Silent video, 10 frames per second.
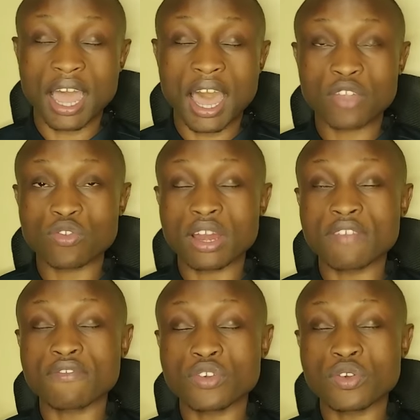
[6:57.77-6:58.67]

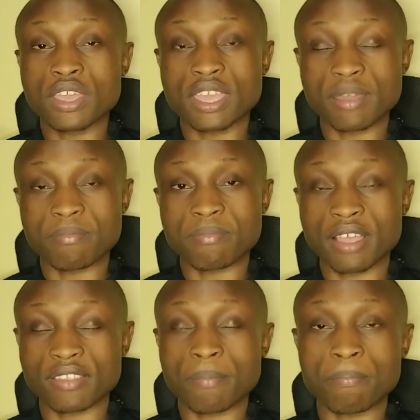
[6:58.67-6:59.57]
actually view him
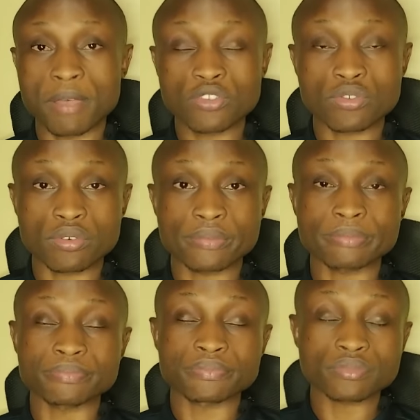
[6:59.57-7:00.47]
as a person
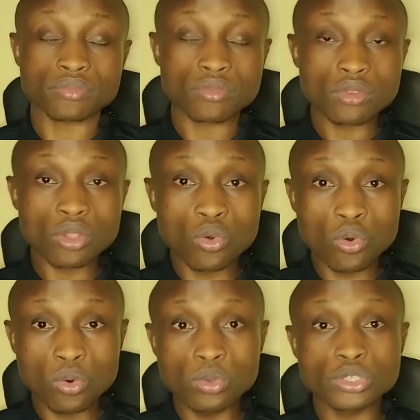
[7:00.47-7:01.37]

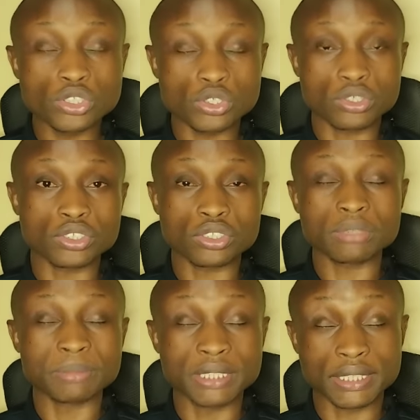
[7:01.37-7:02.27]
who should
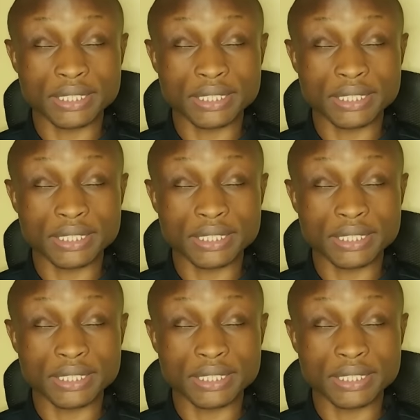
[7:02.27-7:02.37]
not be